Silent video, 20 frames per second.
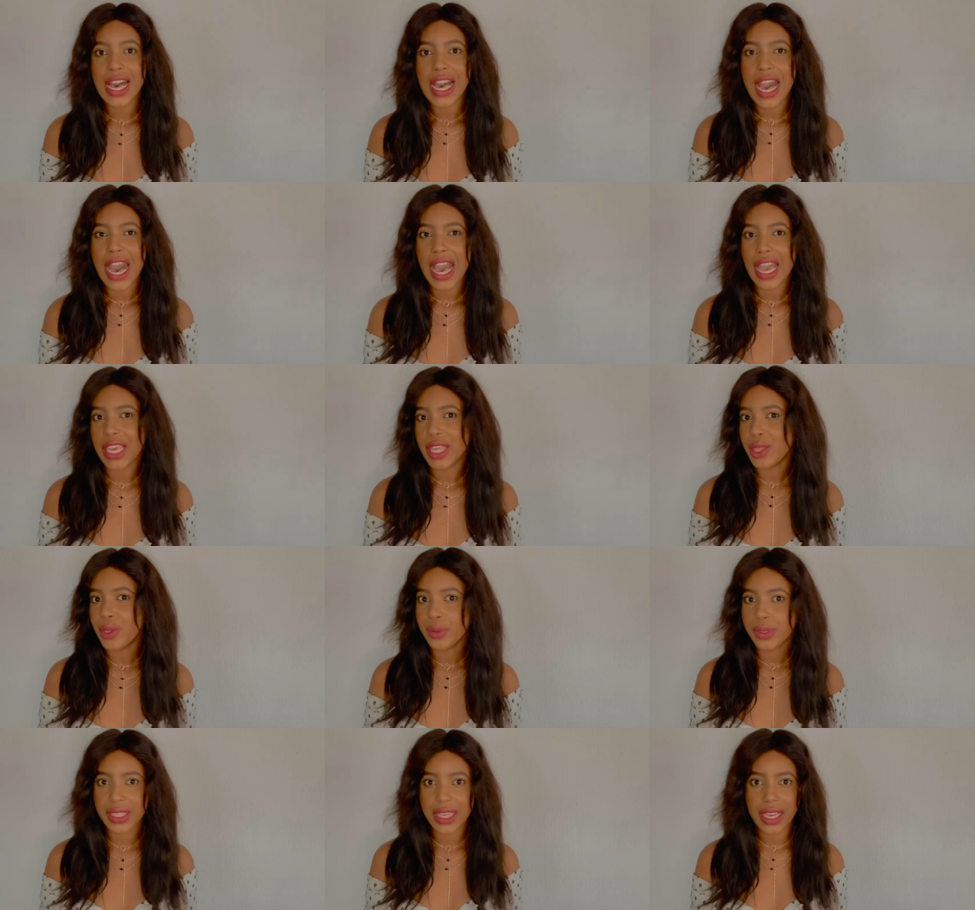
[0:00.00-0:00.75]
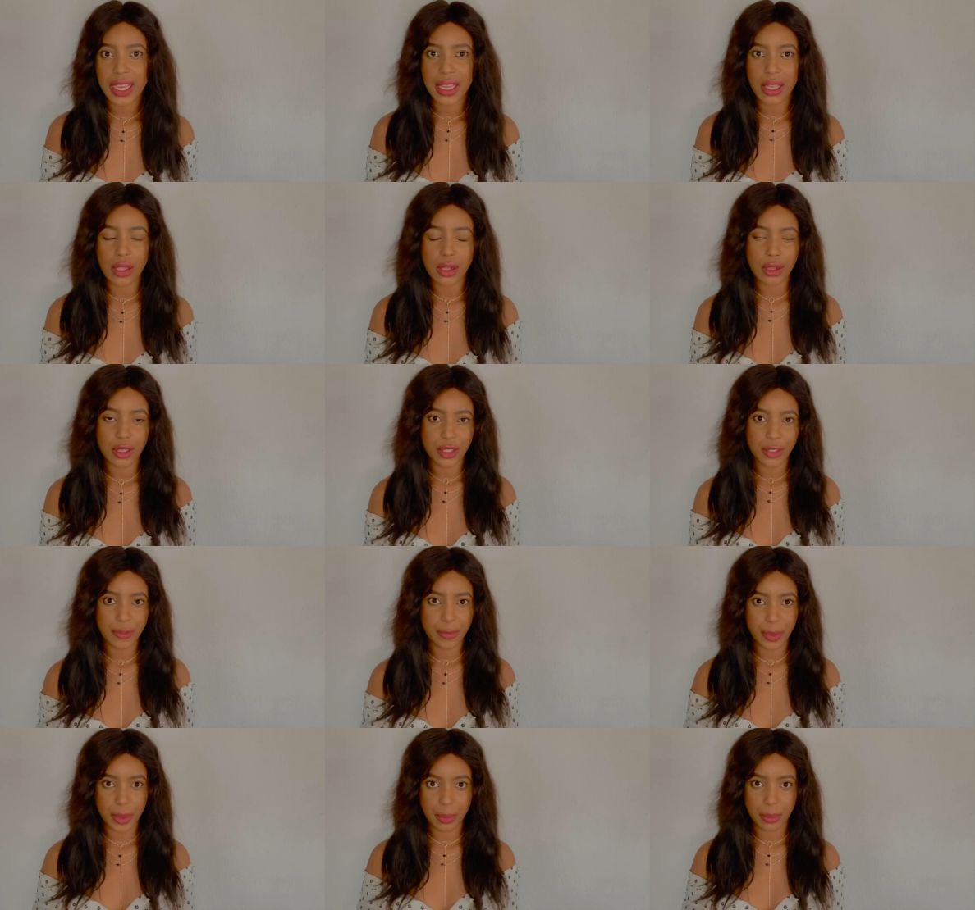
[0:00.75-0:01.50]
I know that a lot
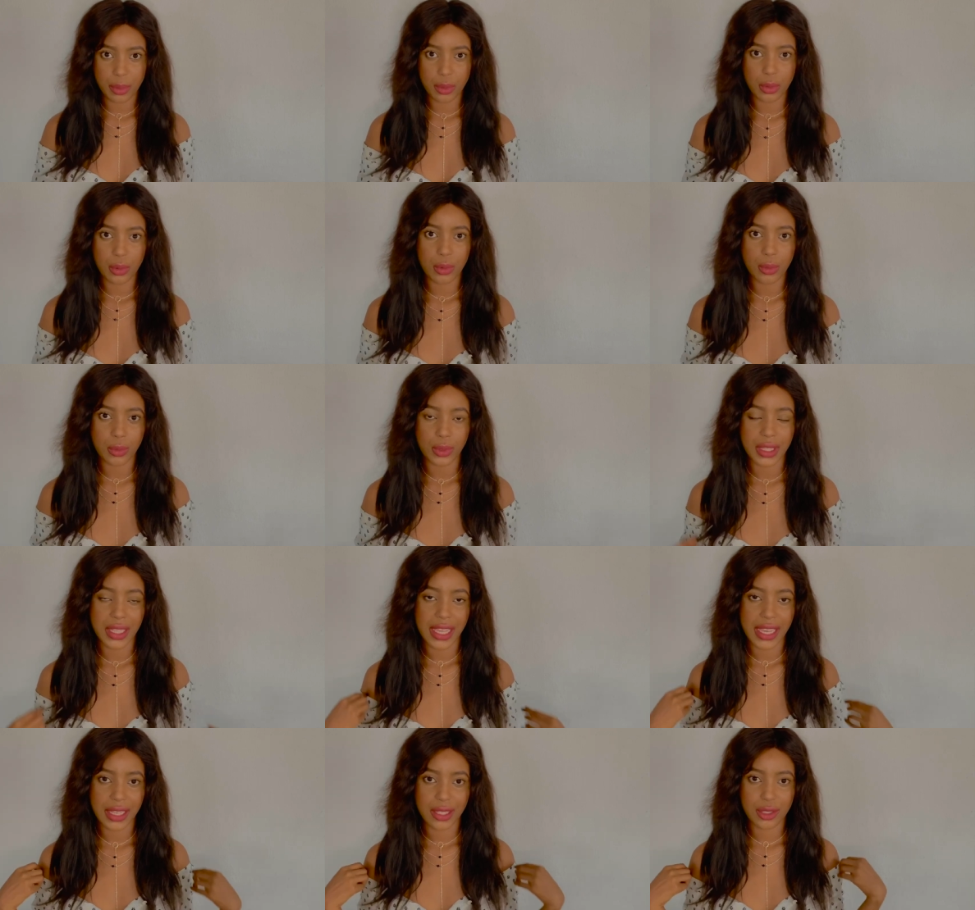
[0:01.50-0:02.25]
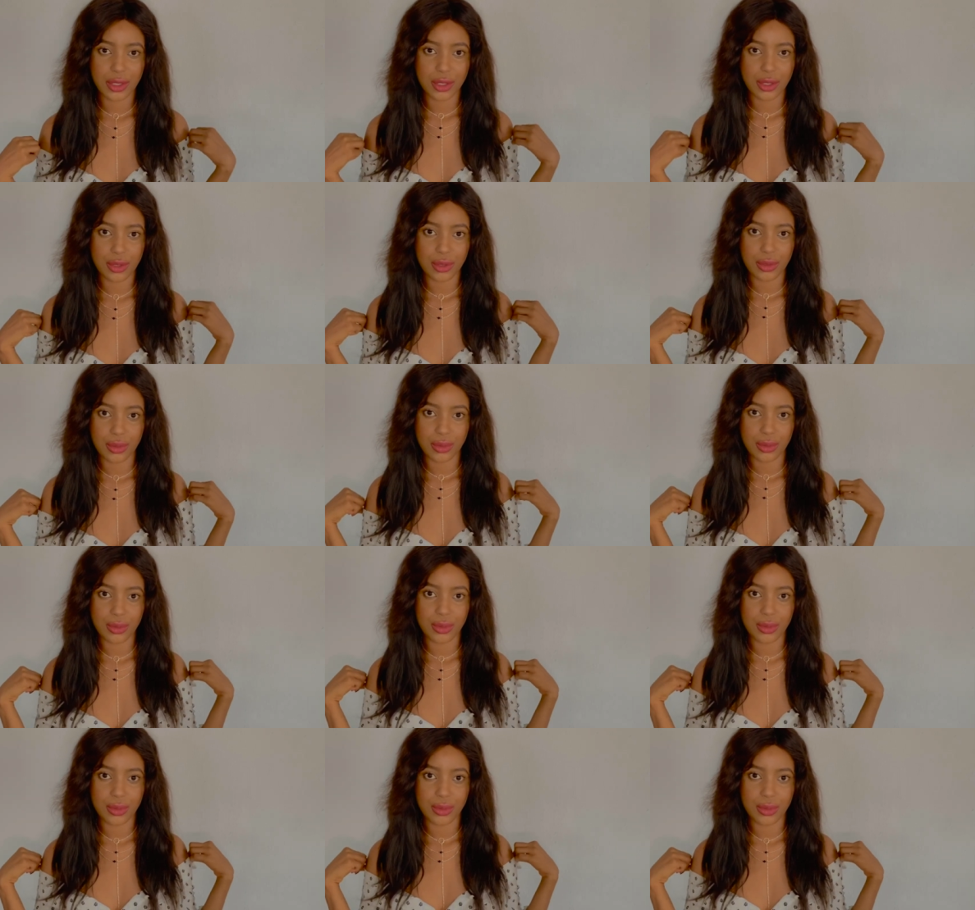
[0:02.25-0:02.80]
of people would like to